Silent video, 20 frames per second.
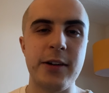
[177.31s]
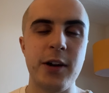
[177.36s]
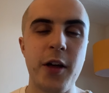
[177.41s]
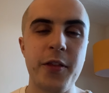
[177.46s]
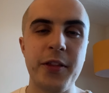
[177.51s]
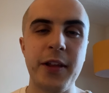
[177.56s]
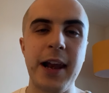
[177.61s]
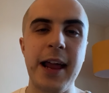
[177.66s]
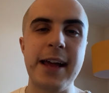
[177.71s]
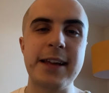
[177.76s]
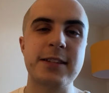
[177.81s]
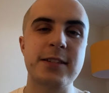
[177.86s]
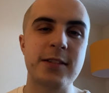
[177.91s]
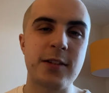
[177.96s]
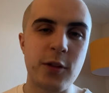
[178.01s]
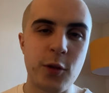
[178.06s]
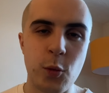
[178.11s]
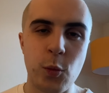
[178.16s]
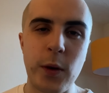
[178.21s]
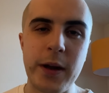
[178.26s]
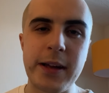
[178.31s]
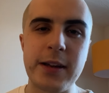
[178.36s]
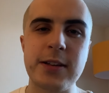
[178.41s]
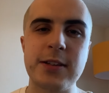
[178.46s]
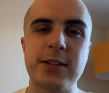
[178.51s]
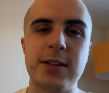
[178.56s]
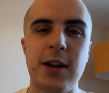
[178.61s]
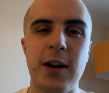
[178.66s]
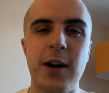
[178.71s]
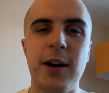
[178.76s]
Nonetheless, the
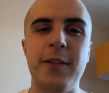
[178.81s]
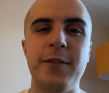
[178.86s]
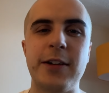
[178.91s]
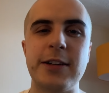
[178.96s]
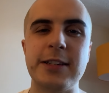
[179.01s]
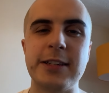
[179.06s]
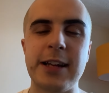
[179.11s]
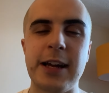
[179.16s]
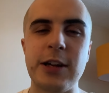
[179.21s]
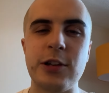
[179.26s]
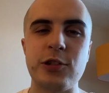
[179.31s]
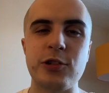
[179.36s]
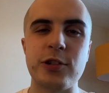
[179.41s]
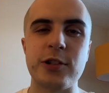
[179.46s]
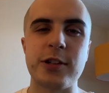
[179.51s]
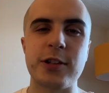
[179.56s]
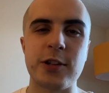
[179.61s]
wingers are very dangerous,